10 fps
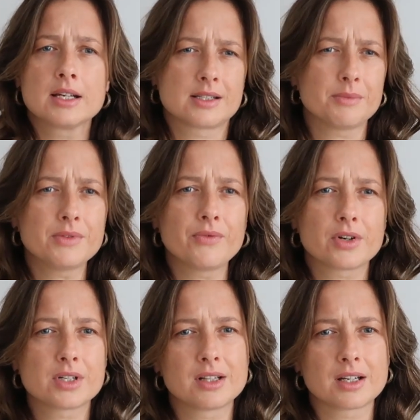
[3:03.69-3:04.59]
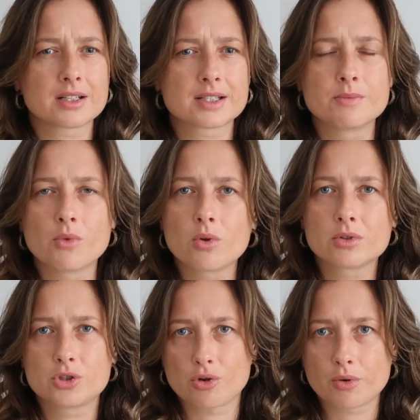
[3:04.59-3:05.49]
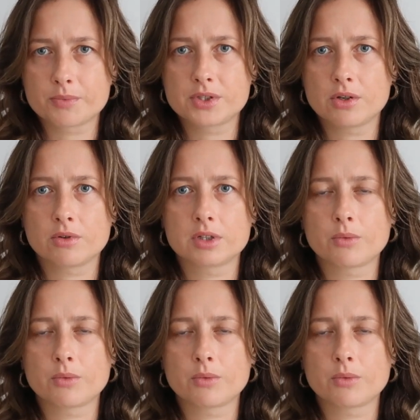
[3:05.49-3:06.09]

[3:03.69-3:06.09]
something very like a small jobs, you know,